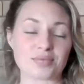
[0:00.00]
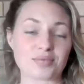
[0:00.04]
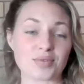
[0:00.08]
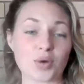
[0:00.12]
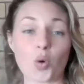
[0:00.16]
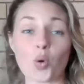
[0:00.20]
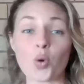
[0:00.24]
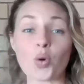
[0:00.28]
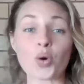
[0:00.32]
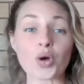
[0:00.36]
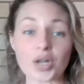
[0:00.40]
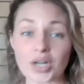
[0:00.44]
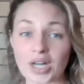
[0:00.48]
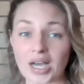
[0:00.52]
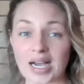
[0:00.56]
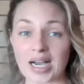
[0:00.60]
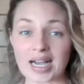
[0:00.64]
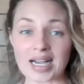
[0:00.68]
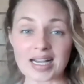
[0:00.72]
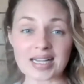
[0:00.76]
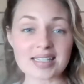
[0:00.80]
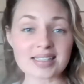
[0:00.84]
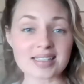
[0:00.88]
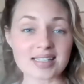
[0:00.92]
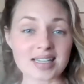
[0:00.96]

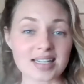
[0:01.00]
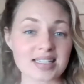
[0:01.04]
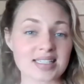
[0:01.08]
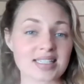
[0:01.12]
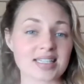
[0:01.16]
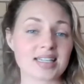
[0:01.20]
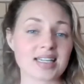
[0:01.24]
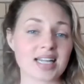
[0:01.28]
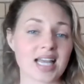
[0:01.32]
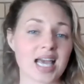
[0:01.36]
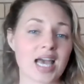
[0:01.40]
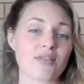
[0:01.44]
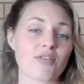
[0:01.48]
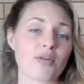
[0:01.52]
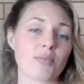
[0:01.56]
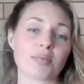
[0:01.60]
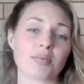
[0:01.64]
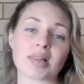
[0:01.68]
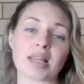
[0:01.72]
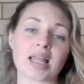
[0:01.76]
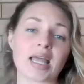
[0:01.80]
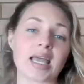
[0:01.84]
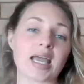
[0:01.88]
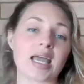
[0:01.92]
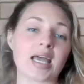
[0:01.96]
organized and didn't have a
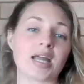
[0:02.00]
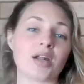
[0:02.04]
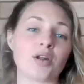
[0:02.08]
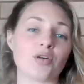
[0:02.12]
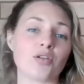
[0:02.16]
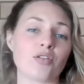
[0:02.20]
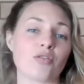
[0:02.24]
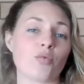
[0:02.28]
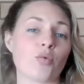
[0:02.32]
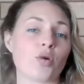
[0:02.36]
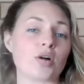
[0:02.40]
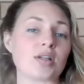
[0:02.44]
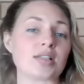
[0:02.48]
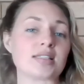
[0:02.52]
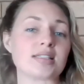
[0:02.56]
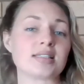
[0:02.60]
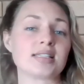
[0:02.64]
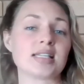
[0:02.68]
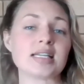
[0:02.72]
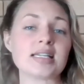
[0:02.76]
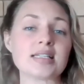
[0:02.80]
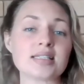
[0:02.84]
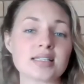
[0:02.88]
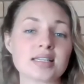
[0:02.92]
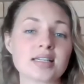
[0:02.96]
plan of what
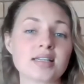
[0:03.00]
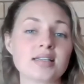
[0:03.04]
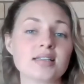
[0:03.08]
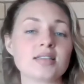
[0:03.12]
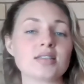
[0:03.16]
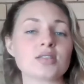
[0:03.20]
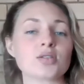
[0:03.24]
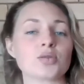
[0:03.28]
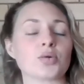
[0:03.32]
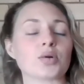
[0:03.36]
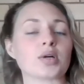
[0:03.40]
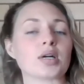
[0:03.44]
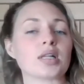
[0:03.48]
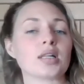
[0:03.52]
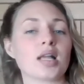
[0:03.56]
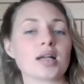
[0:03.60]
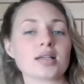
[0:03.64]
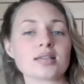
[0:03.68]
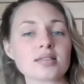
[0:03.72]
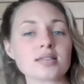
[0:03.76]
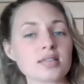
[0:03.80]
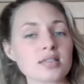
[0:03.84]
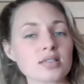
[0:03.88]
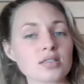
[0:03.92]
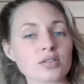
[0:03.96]
seasons or
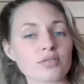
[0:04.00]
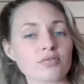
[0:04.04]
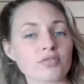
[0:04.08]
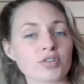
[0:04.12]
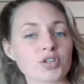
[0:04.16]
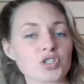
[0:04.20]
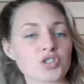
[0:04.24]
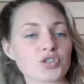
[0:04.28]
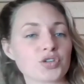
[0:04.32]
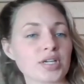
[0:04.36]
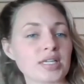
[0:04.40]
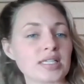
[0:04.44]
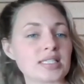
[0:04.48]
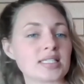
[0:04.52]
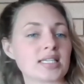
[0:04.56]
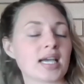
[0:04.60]
clusters of retreat